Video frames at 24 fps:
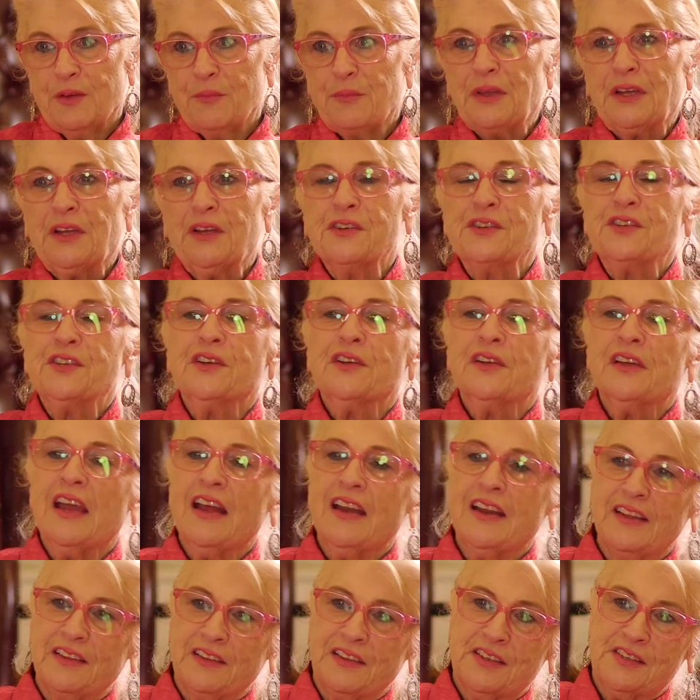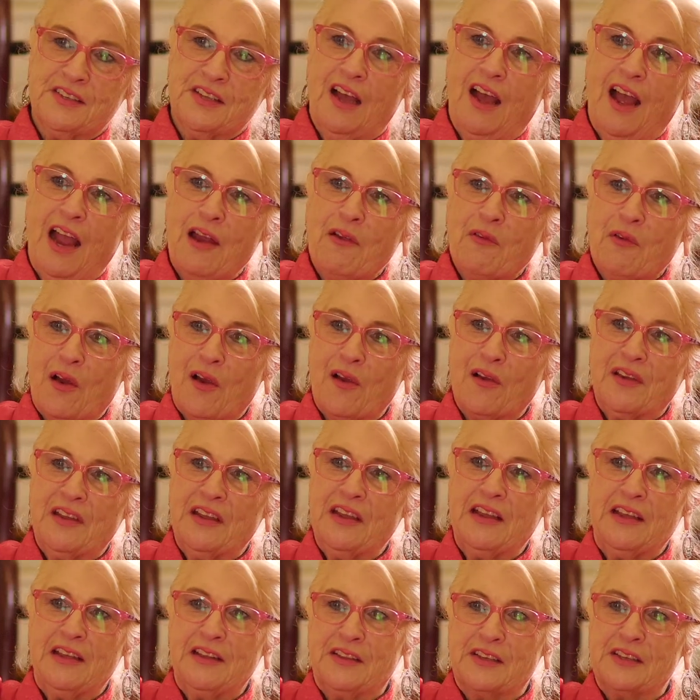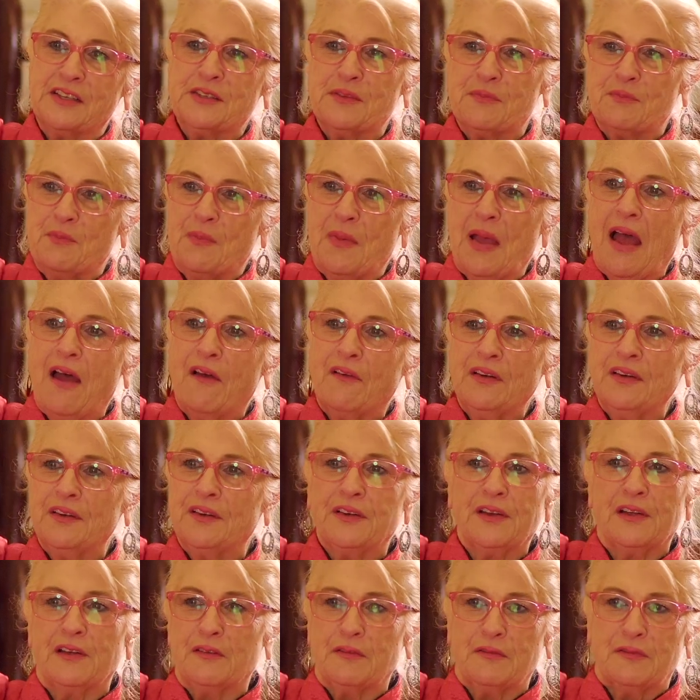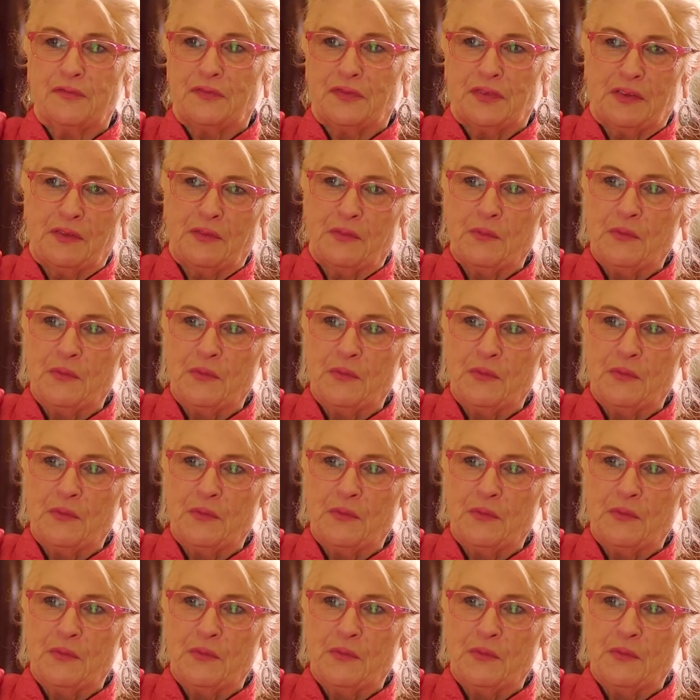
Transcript: Because you're getting this hierarchy, this mountain of